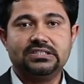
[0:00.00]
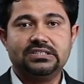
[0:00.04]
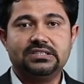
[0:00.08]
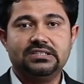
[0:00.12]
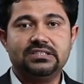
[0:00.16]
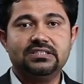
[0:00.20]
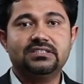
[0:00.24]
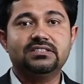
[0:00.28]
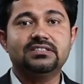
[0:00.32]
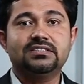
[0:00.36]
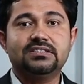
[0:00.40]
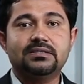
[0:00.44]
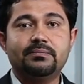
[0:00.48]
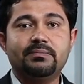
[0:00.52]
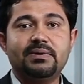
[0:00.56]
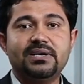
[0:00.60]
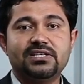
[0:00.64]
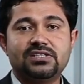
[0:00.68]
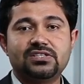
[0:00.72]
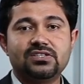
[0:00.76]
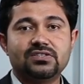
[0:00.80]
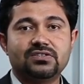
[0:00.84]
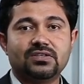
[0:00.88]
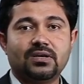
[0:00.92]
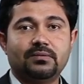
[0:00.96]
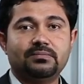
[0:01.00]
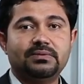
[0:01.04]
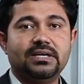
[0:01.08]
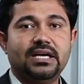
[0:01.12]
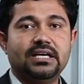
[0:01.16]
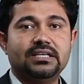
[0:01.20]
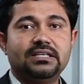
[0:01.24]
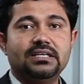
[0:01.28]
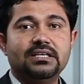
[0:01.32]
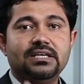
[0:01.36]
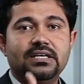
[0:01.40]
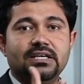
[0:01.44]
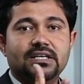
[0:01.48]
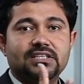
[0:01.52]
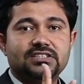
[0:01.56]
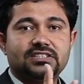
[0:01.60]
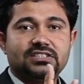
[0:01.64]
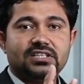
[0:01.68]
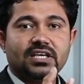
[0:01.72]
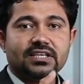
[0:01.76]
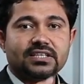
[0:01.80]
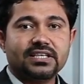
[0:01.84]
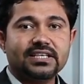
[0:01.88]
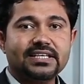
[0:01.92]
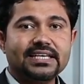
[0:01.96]
This is the basis of that.
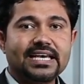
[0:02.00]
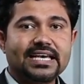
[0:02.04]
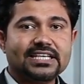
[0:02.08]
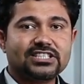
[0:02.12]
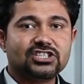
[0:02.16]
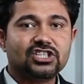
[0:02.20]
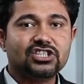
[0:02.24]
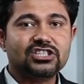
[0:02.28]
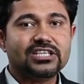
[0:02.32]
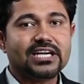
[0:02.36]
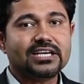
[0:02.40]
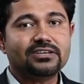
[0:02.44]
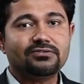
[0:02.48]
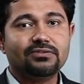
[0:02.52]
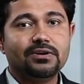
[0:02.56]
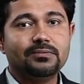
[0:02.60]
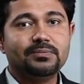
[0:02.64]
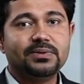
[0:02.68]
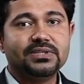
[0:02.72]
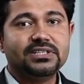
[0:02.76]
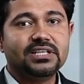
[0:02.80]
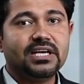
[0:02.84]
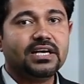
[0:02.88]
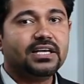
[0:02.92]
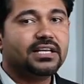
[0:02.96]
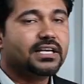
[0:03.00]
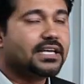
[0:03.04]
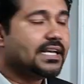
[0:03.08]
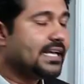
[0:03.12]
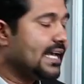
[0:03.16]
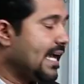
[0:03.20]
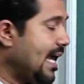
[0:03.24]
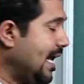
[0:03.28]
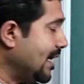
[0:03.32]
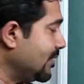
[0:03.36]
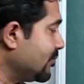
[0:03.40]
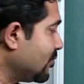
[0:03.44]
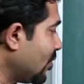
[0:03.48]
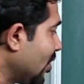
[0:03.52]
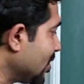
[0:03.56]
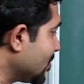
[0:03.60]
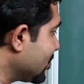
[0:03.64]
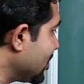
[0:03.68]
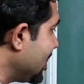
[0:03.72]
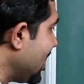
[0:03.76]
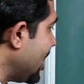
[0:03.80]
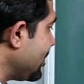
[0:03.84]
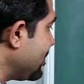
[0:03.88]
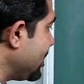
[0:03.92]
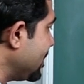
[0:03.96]
sucking action that will be there, and what
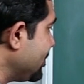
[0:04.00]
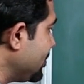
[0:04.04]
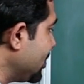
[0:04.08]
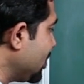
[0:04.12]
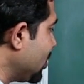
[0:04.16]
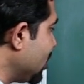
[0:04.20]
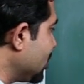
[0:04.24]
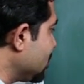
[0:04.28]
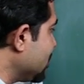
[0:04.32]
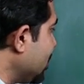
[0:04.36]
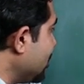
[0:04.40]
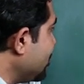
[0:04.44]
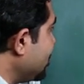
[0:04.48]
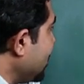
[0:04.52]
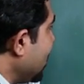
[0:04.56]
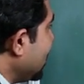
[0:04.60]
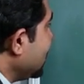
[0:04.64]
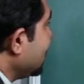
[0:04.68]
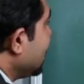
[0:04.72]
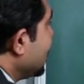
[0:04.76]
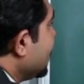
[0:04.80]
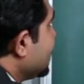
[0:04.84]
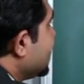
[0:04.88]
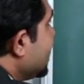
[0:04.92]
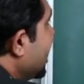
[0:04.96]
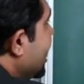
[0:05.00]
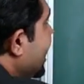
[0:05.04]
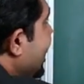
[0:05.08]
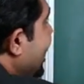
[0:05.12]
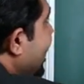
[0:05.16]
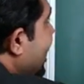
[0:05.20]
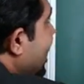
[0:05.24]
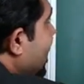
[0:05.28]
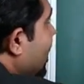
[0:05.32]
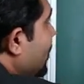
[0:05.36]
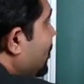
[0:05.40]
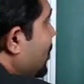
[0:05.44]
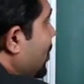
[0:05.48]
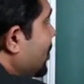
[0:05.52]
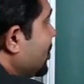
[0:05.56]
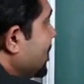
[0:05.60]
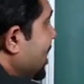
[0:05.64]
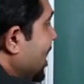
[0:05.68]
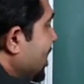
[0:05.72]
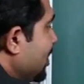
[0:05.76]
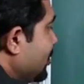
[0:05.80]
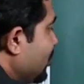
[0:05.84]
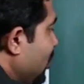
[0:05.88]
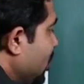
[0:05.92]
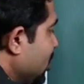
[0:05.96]
will happen because of that? The air from the
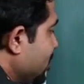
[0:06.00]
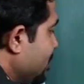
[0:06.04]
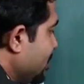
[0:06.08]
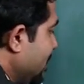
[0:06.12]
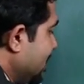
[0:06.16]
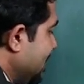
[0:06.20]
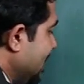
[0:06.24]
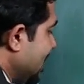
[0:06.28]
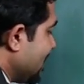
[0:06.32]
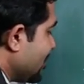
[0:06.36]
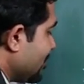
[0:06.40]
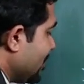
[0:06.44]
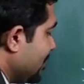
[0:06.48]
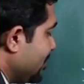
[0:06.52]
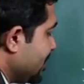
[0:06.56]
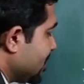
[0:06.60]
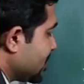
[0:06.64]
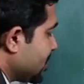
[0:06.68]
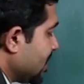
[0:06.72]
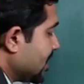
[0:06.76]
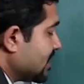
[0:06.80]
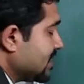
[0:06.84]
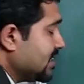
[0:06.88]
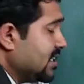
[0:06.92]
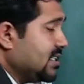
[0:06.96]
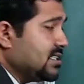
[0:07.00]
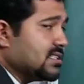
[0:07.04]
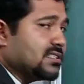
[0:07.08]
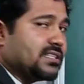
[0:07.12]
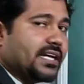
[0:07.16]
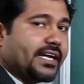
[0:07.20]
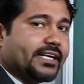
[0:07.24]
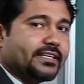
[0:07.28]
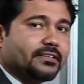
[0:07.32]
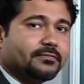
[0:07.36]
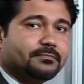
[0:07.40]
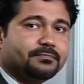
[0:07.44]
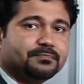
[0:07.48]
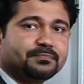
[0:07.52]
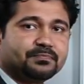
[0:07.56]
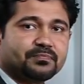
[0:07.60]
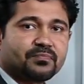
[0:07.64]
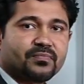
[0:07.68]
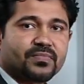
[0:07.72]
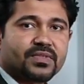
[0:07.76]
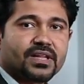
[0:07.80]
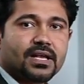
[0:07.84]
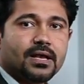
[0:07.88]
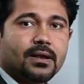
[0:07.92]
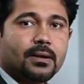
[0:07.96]
atmosphere that will be sucked inside.
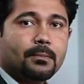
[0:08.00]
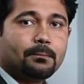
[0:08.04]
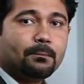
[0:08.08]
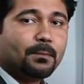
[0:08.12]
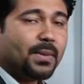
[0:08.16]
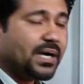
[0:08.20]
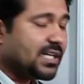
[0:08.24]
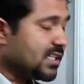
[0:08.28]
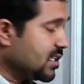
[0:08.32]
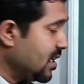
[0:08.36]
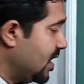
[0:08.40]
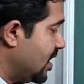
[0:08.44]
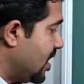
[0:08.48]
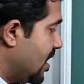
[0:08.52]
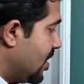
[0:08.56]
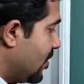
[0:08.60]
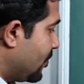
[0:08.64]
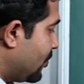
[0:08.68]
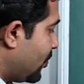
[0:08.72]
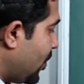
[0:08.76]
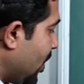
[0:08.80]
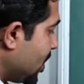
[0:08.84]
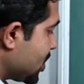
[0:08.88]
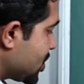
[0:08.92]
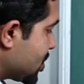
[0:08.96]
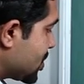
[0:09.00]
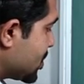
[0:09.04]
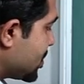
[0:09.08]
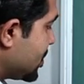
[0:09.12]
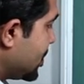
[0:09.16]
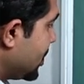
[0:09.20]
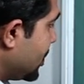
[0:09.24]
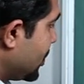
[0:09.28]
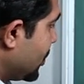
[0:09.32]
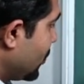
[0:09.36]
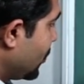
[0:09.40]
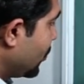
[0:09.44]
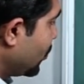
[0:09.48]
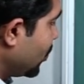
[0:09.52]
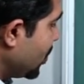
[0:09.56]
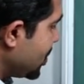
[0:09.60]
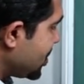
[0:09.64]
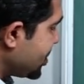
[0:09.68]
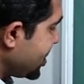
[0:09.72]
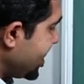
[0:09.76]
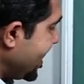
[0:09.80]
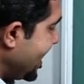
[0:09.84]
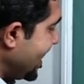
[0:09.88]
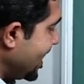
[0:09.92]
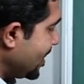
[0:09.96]
But first,
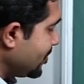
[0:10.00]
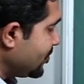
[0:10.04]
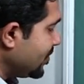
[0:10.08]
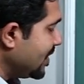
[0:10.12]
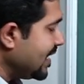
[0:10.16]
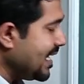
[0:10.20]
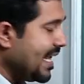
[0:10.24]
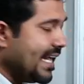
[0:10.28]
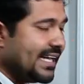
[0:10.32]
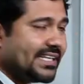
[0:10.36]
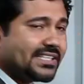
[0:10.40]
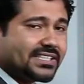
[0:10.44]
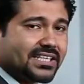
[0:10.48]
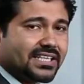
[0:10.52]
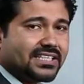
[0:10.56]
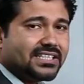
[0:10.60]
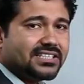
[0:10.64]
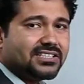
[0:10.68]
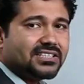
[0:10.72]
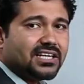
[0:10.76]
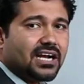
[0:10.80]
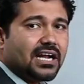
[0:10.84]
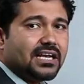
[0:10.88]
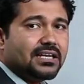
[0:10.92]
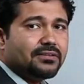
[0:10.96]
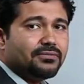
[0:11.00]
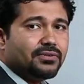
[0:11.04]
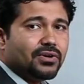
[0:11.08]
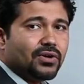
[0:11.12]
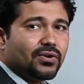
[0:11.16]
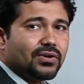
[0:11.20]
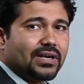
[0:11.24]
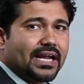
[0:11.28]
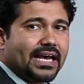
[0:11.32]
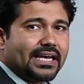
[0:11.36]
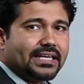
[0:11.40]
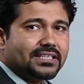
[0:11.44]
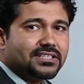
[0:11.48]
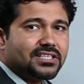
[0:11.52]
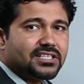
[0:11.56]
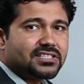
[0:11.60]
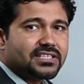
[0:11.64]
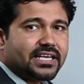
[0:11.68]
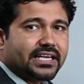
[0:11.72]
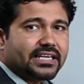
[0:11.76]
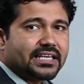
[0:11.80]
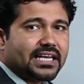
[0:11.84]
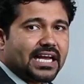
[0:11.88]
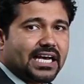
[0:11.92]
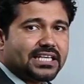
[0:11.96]
which air will enter in the alveoli, this
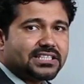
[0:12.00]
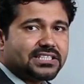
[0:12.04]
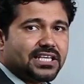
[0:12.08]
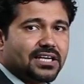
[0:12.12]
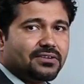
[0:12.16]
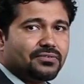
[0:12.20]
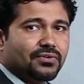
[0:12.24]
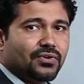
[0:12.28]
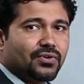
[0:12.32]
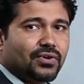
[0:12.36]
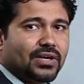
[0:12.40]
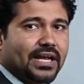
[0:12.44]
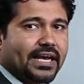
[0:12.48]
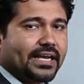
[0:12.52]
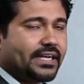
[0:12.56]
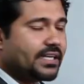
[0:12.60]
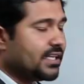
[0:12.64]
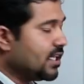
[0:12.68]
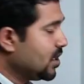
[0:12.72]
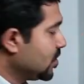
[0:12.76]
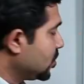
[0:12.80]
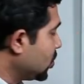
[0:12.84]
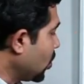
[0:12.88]
enlarged alveoli?